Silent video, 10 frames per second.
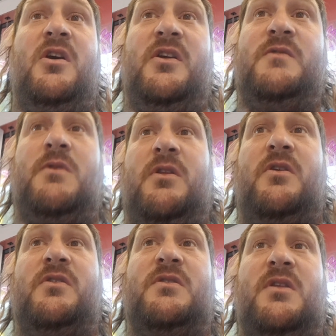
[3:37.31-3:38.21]
It's one of
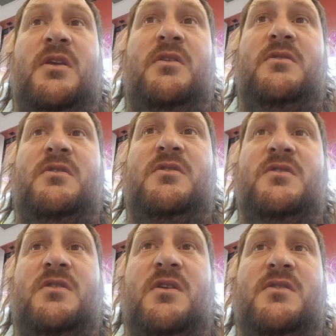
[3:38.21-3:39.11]
those things that
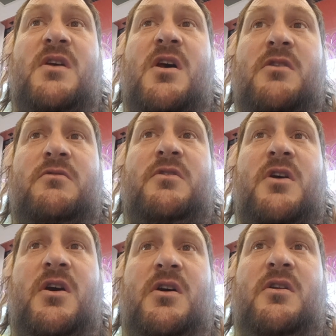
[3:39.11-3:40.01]
just gets harder and
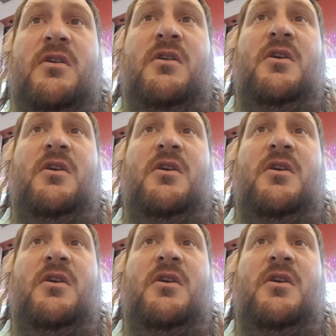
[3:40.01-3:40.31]
harder